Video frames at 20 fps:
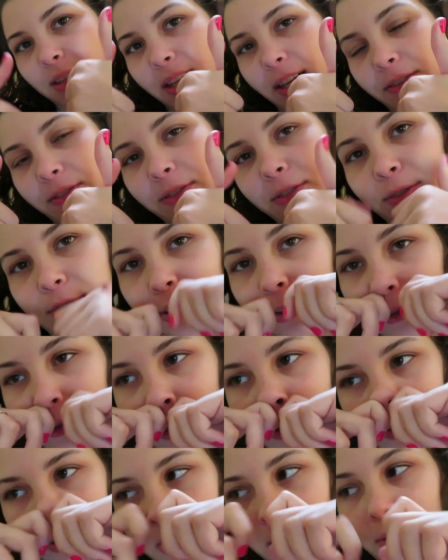Life of a
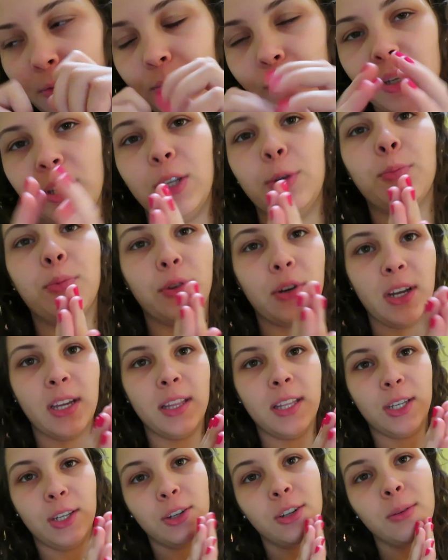YouTuber, when you
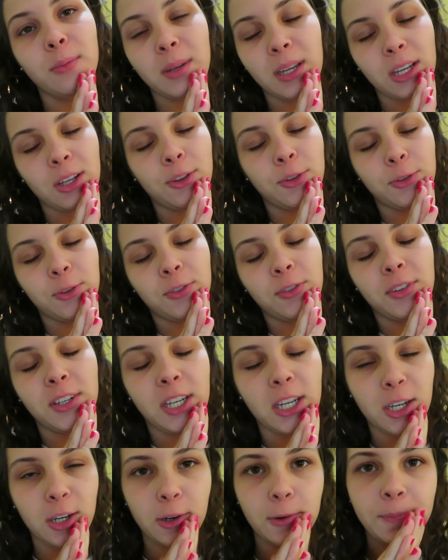pray that you can make it through a
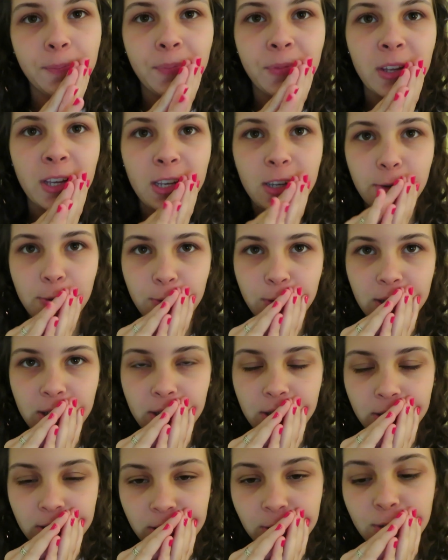video,
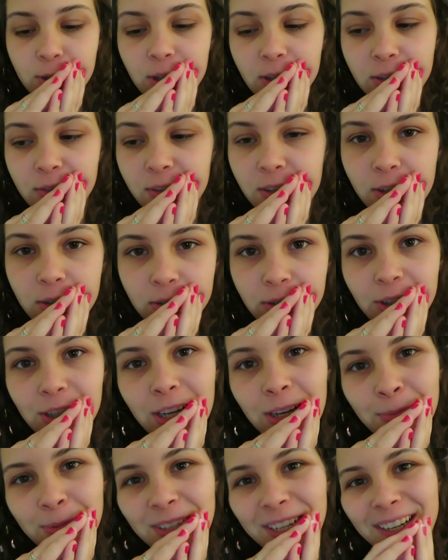when you start the video and your
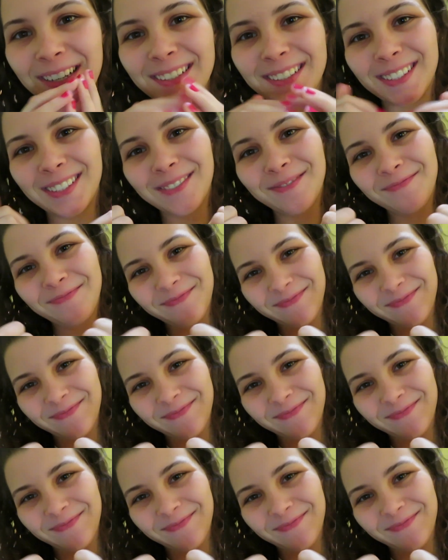camera dies.